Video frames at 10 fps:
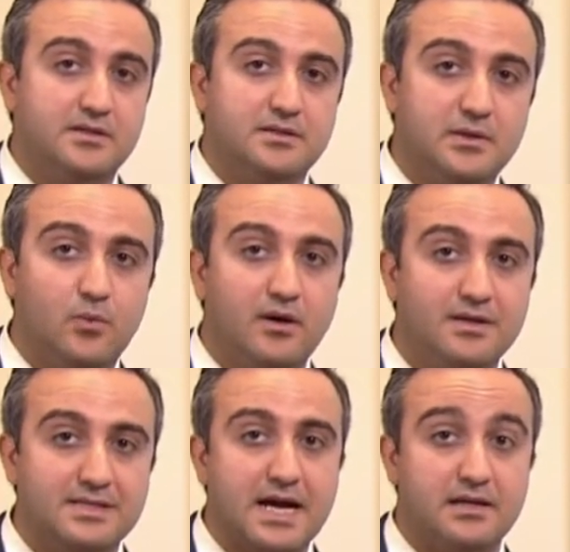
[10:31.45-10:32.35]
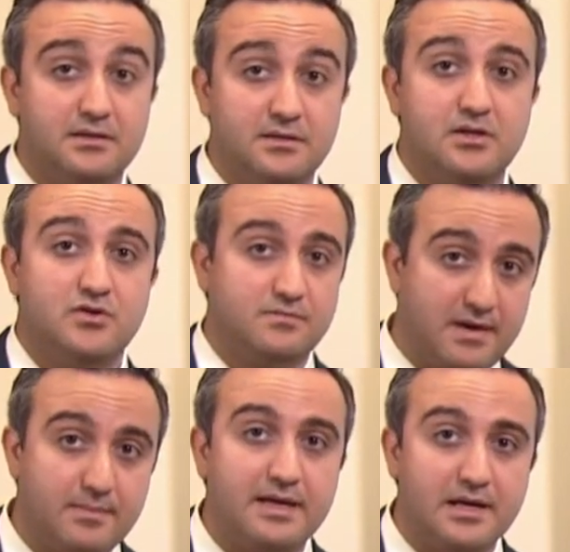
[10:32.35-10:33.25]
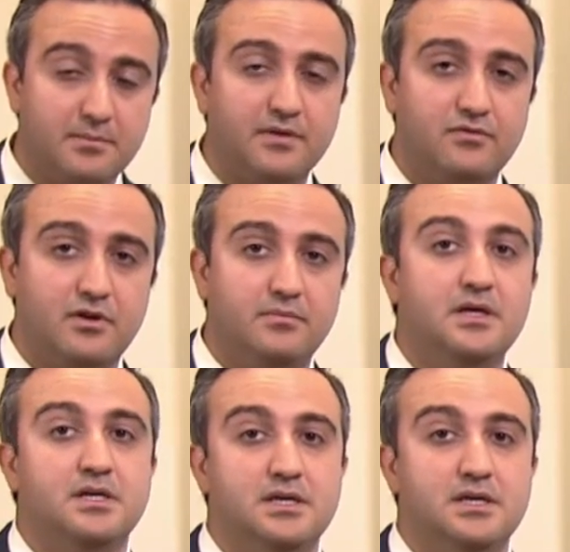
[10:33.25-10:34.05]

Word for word: to see where exactly the seizures may be coming from